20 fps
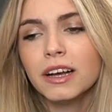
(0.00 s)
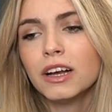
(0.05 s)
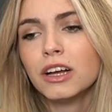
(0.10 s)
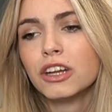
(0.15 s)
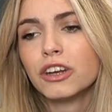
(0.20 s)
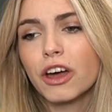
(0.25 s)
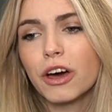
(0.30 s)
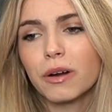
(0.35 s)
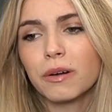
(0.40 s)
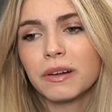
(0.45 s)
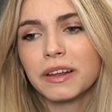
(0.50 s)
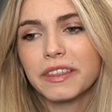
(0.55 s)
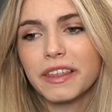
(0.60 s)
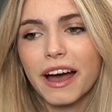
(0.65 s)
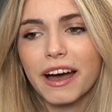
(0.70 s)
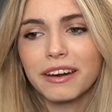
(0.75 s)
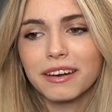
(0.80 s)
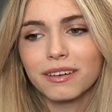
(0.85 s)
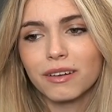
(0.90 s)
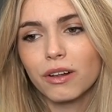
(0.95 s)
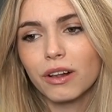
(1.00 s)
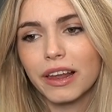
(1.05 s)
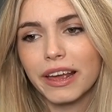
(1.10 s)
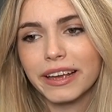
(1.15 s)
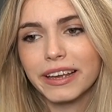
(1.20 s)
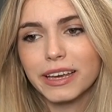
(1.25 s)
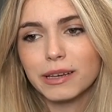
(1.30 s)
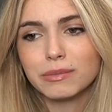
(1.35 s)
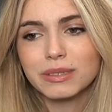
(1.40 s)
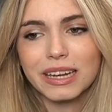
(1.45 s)
not only that, in all
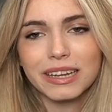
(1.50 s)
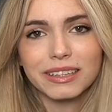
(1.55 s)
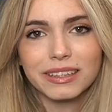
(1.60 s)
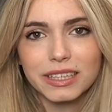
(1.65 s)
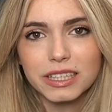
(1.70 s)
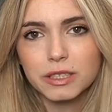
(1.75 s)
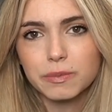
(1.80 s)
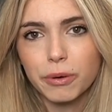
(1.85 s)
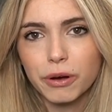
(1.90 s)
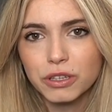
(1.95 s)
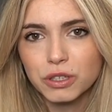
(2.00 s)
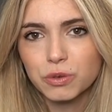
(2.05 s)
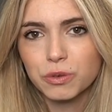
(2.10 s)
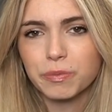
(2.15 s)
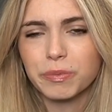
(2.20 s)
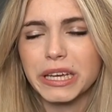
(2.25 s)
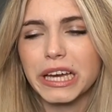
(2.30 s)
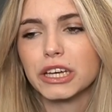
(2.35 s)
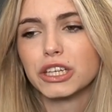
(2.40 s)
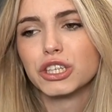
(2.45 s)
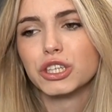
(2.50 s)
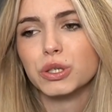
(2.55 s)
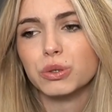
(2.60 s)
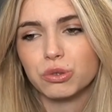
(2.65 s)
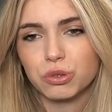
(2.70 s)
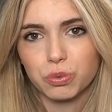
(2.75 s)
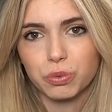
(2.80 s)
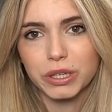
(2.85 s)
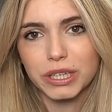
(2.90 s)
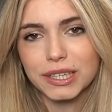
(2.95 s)
endgames, like these pawns would be a
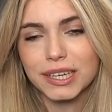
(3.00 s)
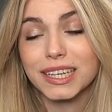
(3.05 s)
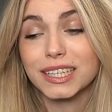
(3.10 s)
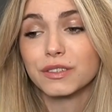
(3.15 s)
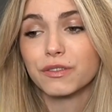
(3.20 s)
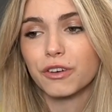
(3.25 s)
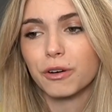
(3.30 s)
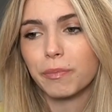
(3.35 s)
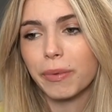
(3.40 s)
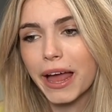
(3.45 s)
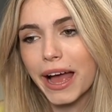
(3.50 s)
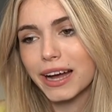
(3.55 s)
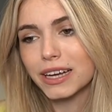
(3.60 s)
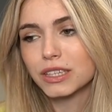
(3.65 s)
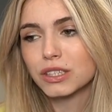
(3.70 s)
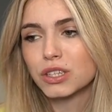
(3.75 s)
huge weakness for black.